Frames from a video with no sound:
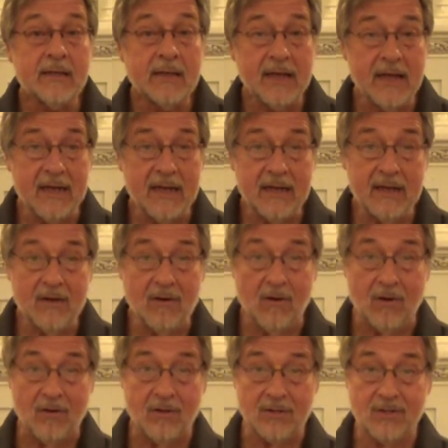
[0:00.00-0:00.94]
He
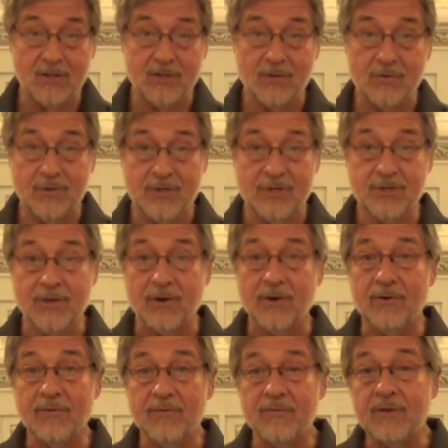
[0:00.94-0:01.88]
also
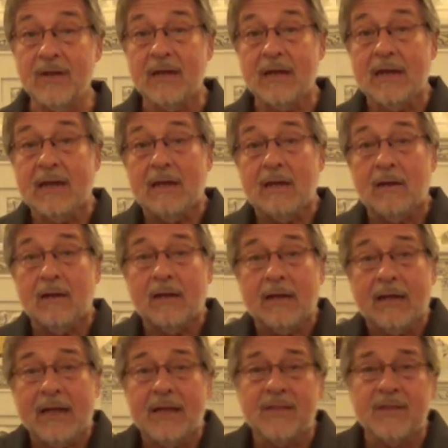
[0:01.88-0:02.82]
served
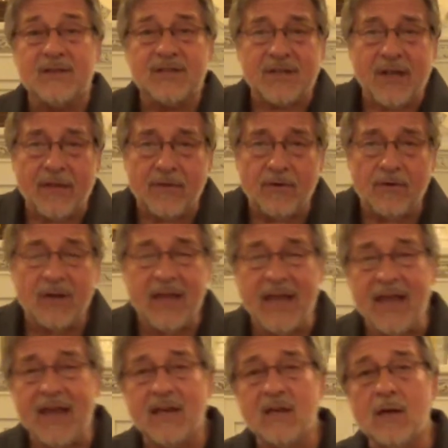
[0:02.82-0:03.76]
in the southern
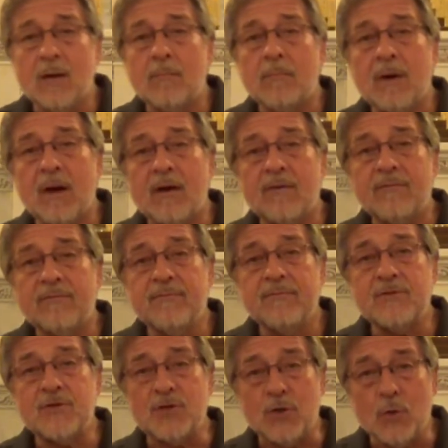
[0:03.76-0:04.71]
kingdom
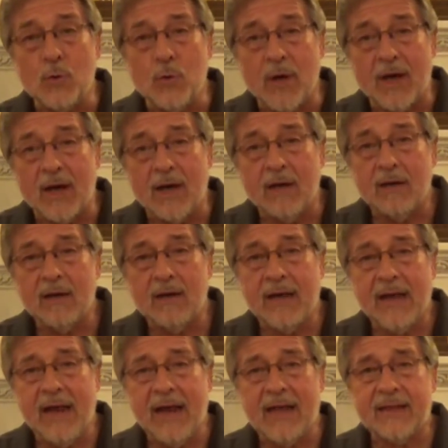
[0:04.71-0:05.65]
of
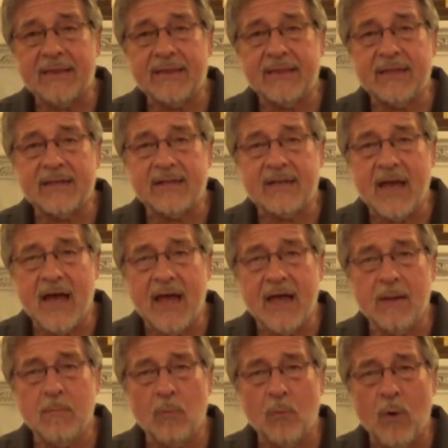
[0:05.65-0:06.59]
Judah at the time